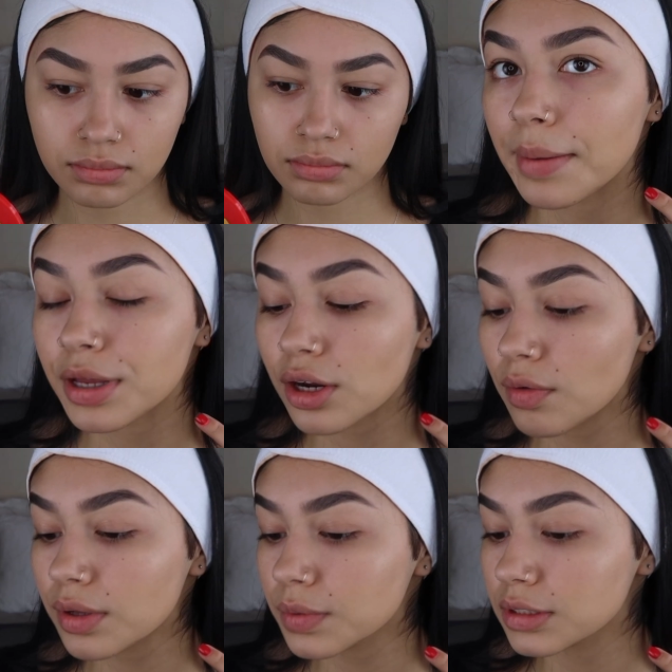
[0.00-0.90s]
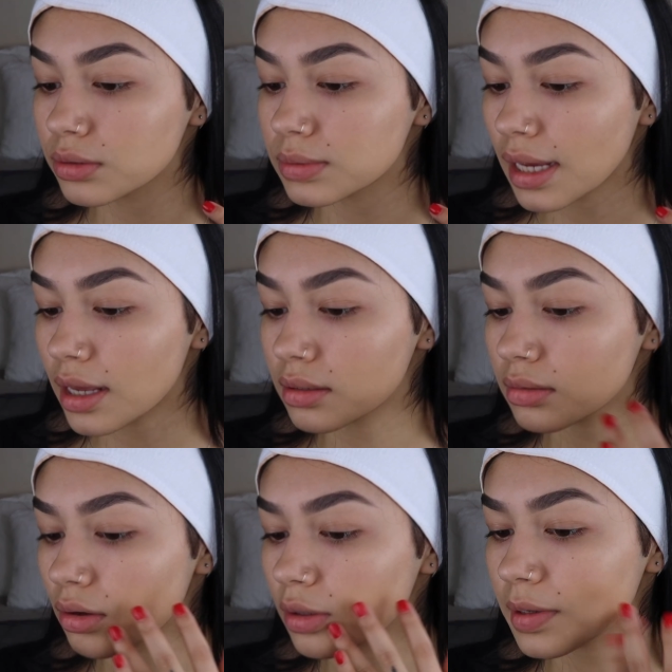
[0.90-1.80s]
Okay, I'm gonna go in with
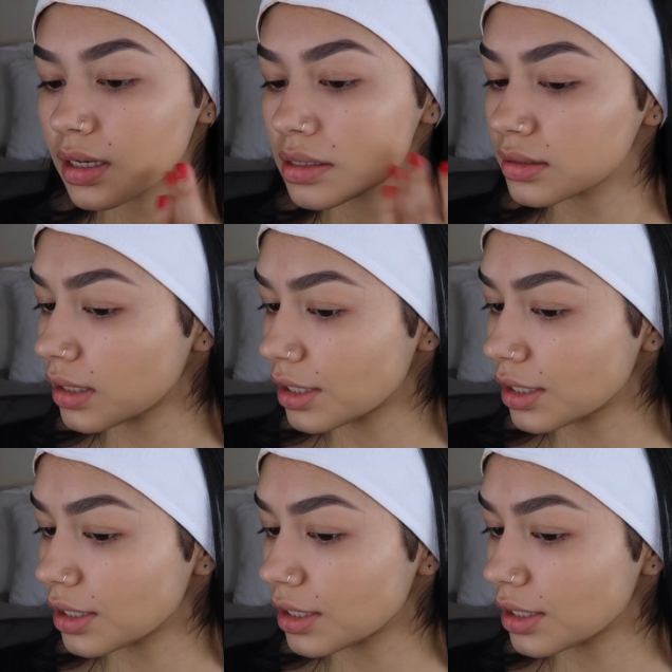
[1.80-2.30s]
210 only because